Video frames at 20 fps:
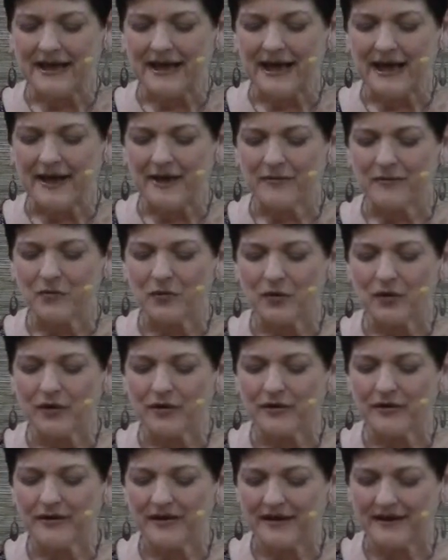I am
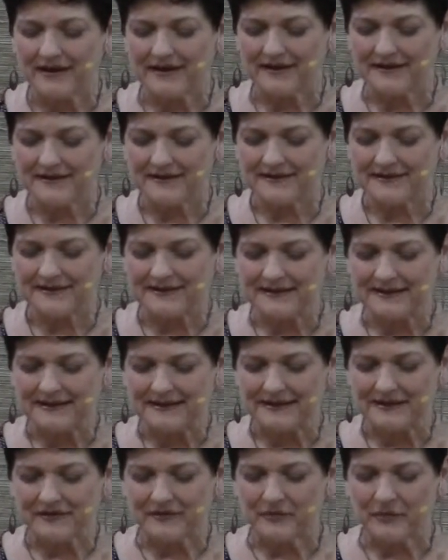worthy
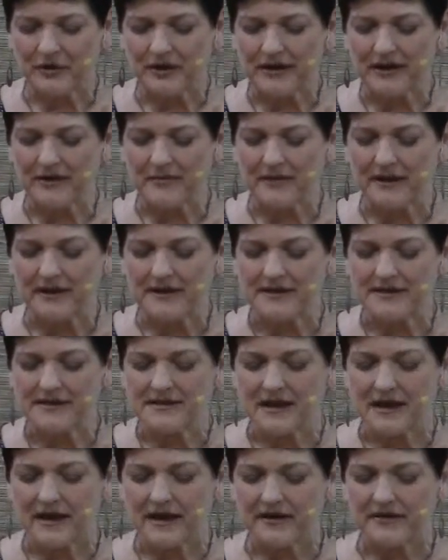of bringing my
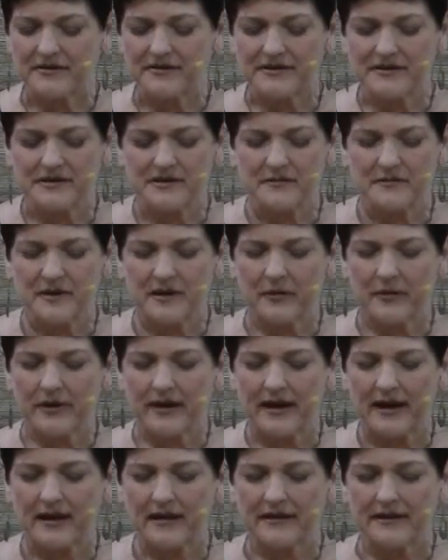desires into my
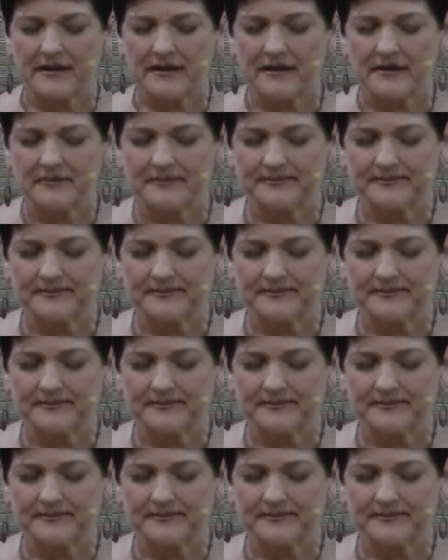reality.